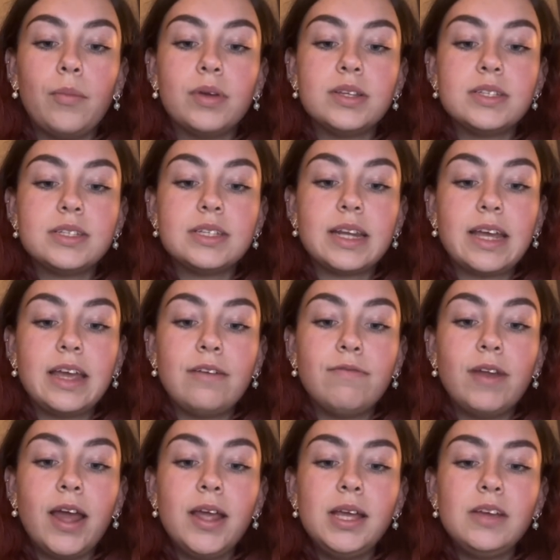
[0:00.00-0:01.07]
sleeve
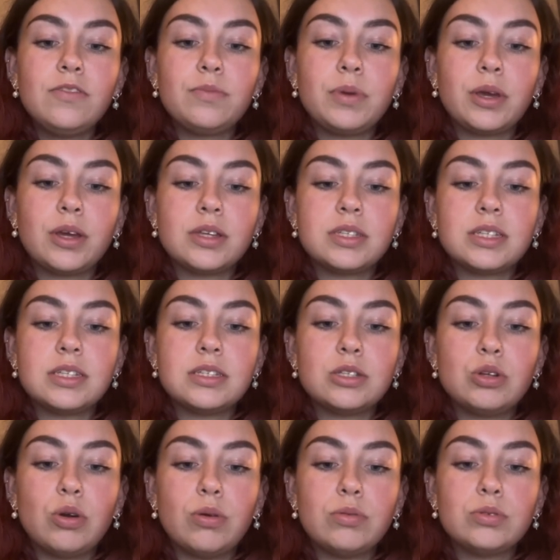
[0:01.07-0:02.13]
length because it's
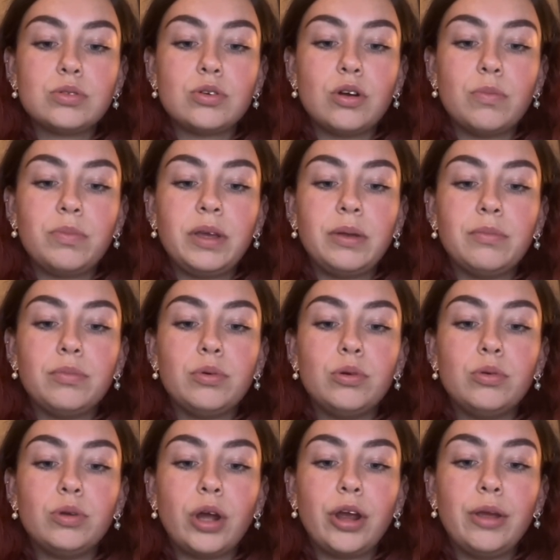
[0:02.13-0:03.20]
not sort of being
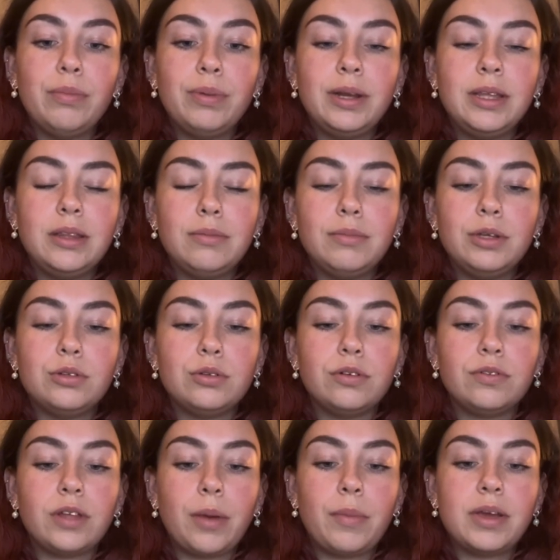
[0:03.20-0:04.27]
pulled open in the middle,
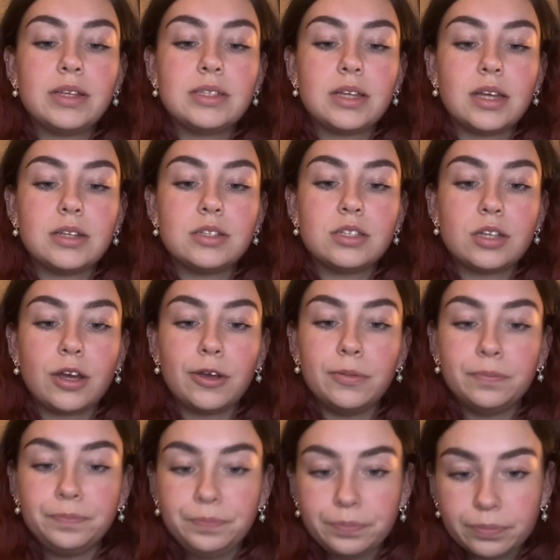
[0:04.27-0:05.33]
if that makes sense. So
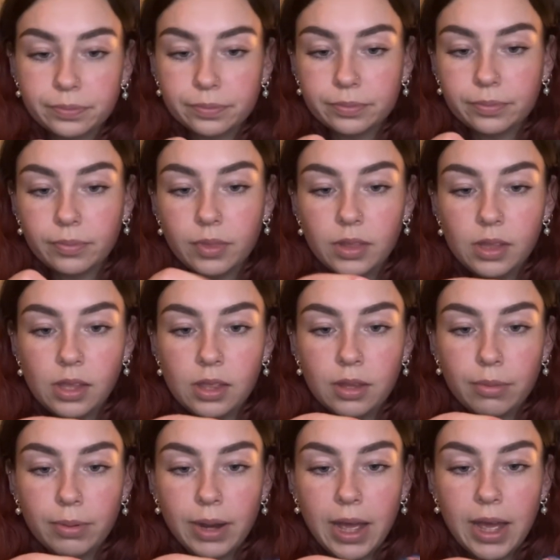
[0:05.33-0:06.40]
the
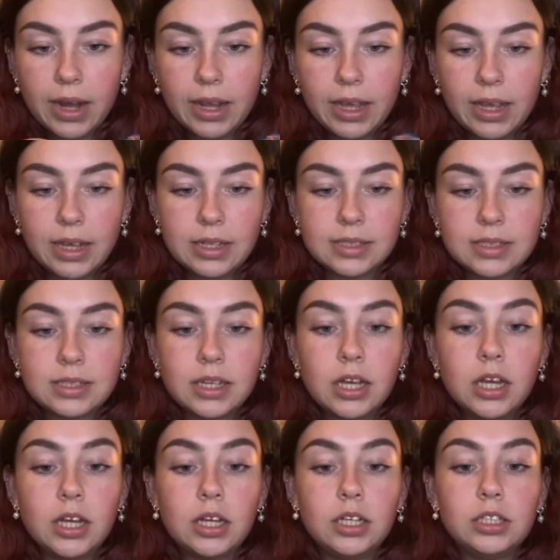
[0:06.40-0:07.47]
plan is
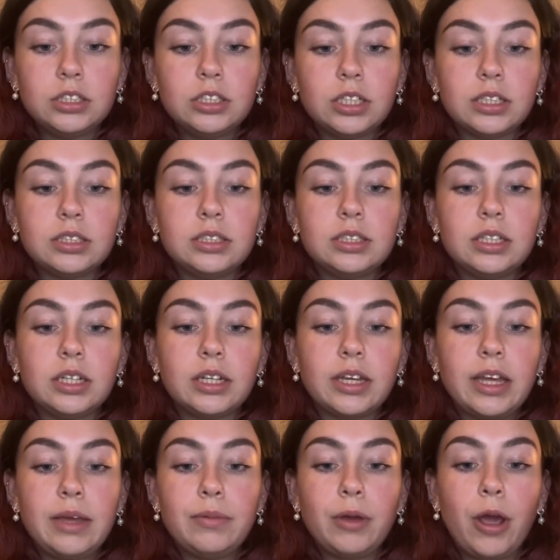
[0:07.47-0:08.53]
just to
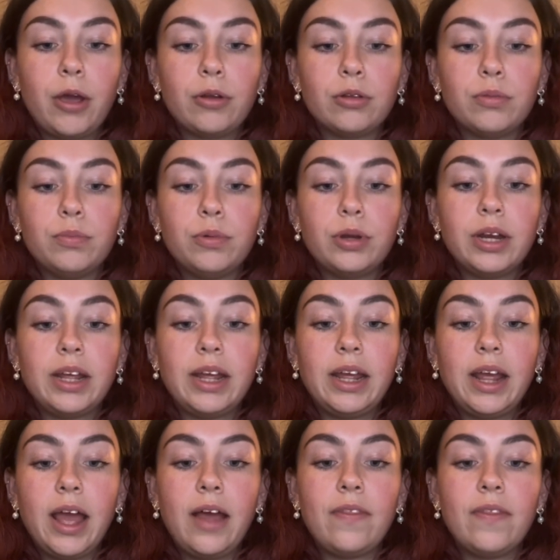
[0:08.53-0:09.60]
keep going on the
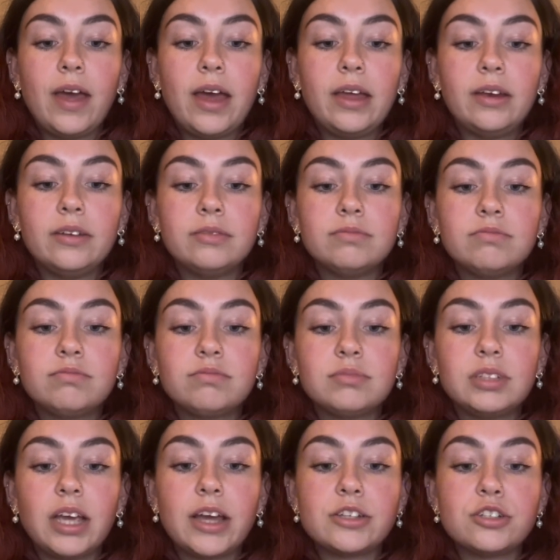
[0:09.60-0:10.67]
body and then
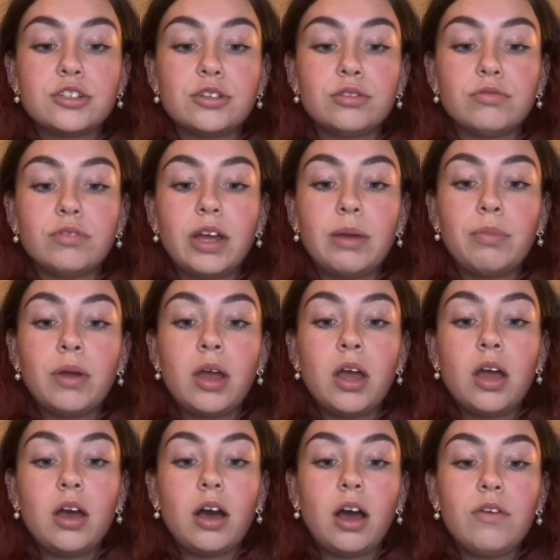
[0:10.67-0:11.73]
yeah, to do the rib.
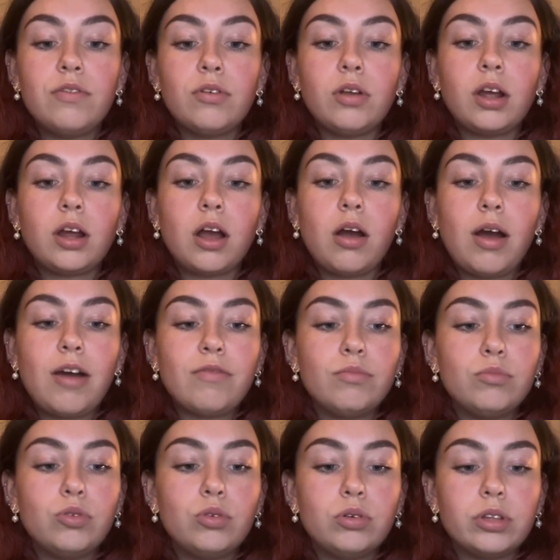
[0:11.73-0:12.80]
I feel like I'll have
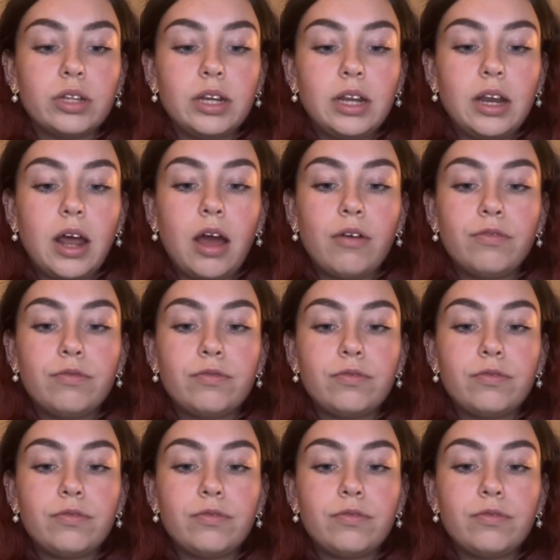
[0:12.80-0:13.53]
more than enough